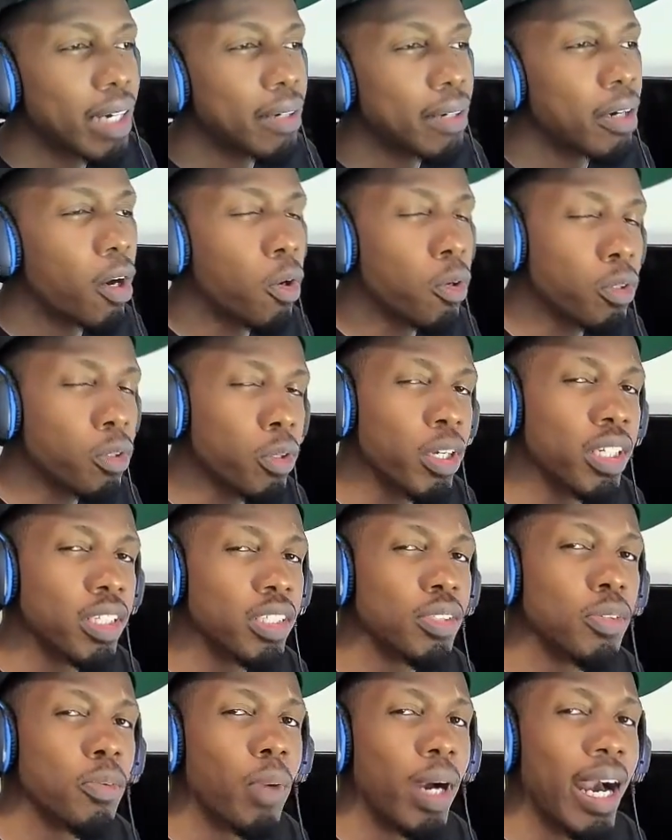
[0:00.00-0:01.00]
Only
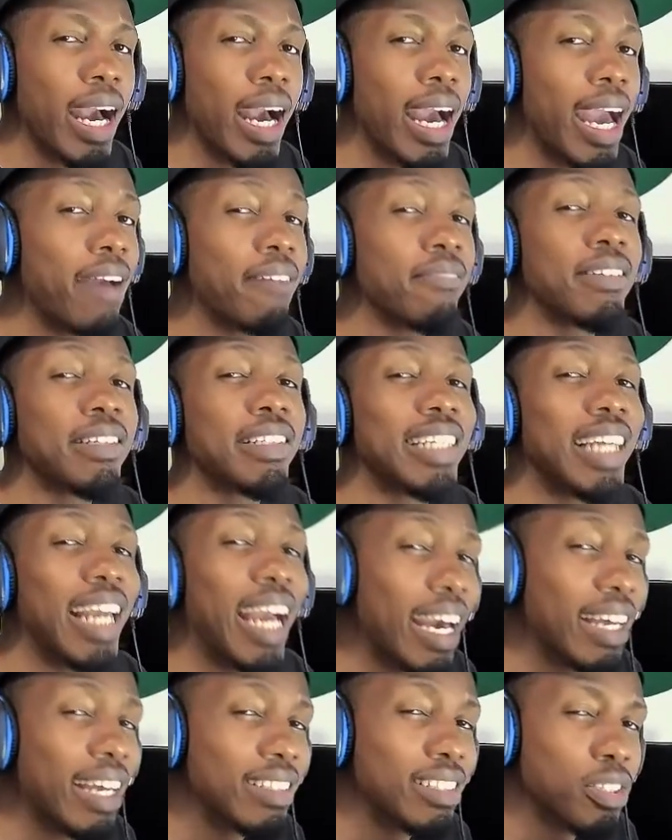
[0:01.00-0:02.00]
reason why I haven't
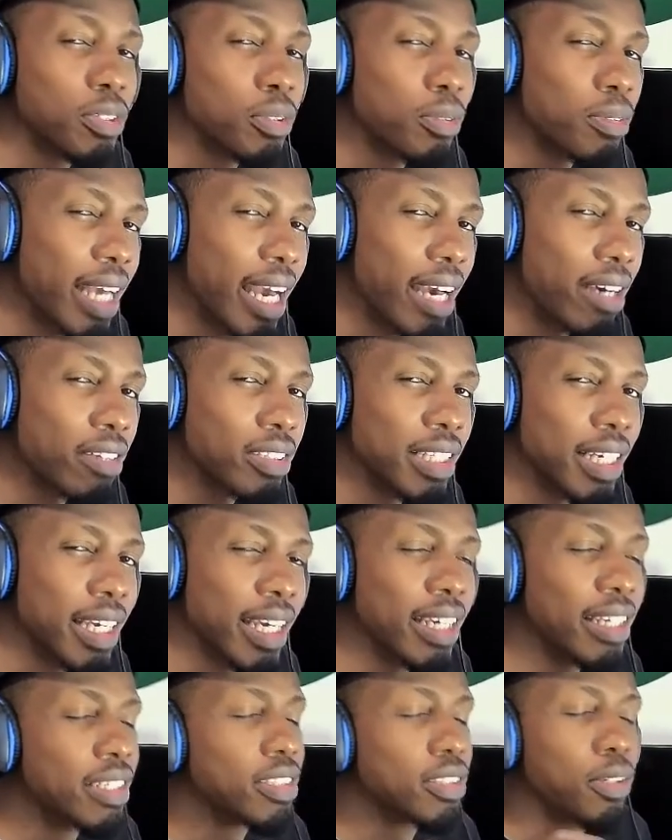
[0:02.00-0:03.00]
gotten to 1,000
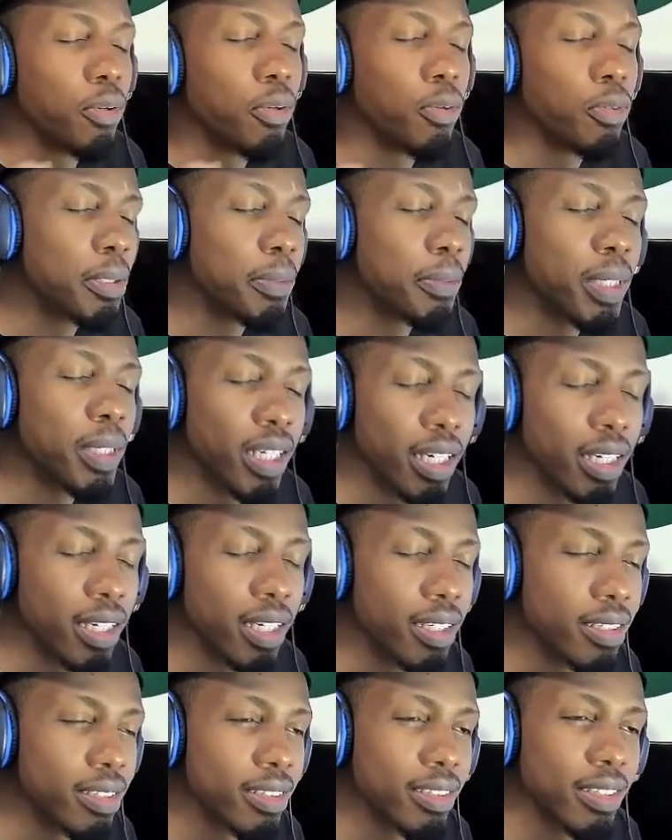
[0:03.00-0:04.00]
yet is only
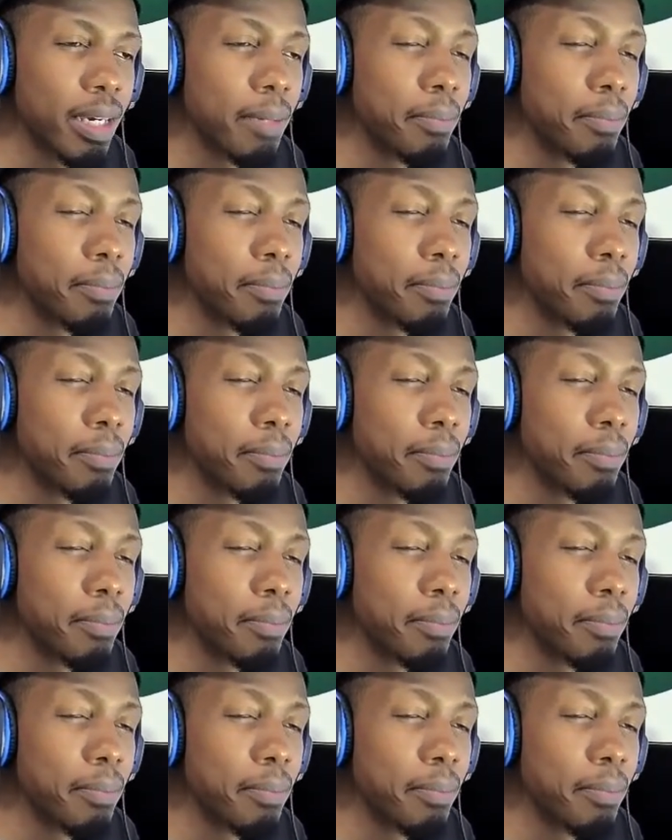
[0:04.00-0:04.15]
because I'm a